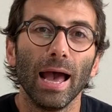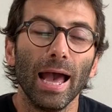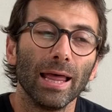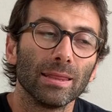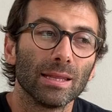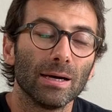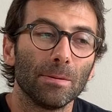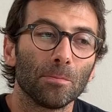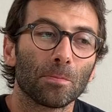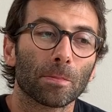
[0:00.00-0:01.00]
and
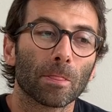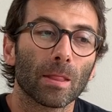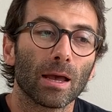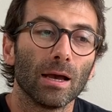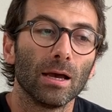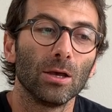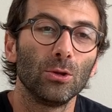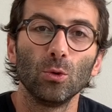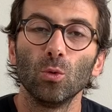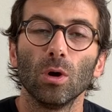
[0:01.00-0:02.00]
uh,
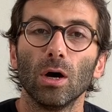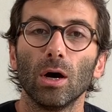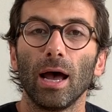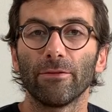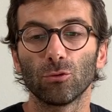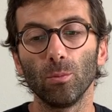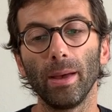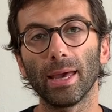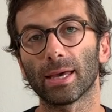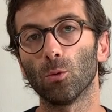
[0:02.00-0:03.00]
you uh, have to
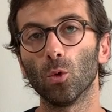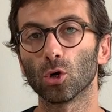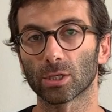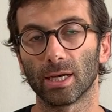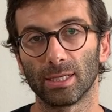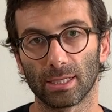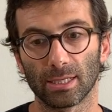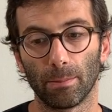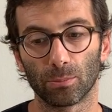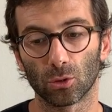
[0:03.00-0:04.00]
make a worst case
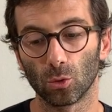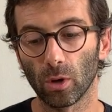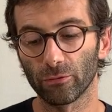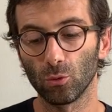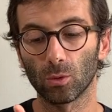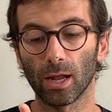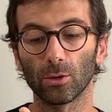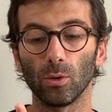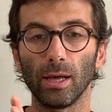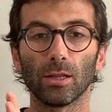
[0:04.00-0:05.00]
assumption. You have to
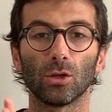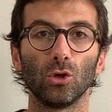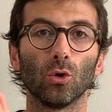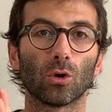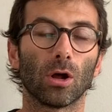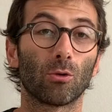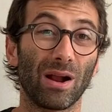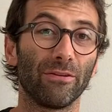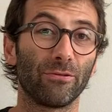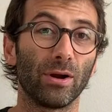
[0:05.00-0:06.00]
calculate your
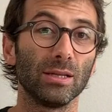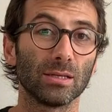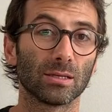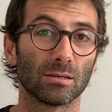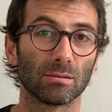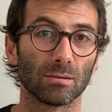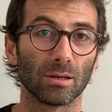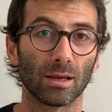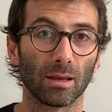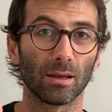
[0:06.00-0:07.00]
reference
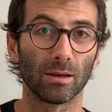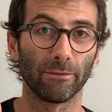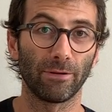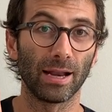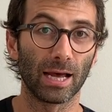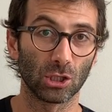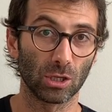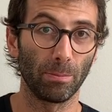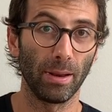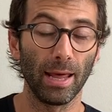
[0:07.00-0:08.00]

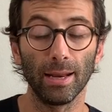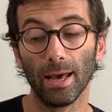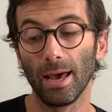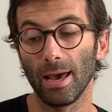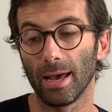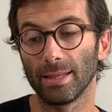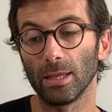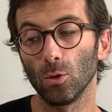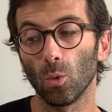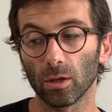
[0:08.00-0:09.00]
financial plan and
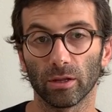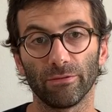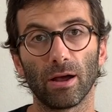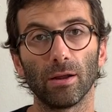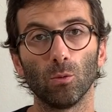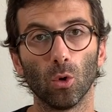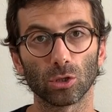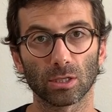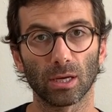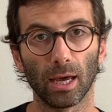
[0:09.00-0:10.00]
then you want a very
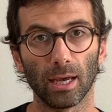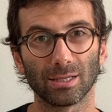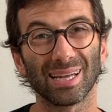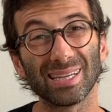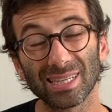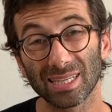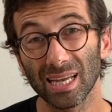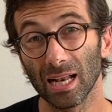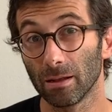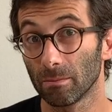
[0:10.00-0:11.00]
worst case that is
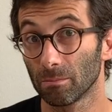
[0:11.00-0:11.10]
still